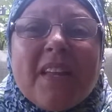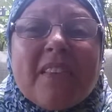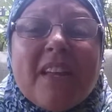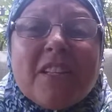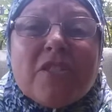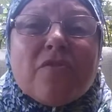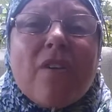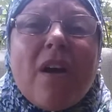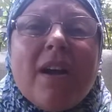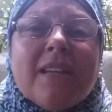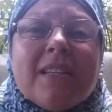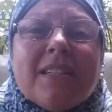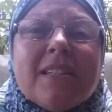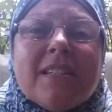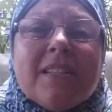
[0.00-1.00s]
That's
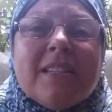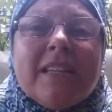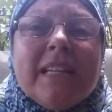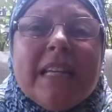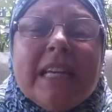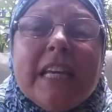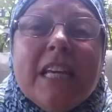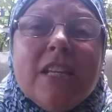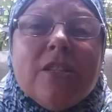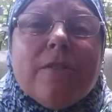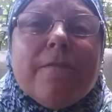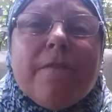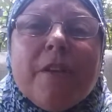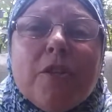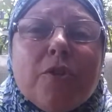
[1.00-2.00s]
right.
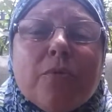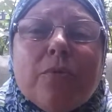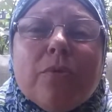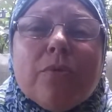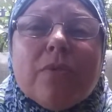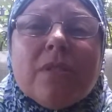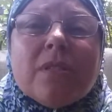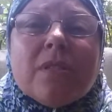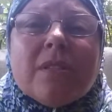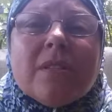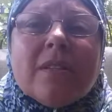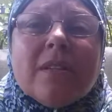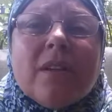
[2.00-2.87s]
Individuals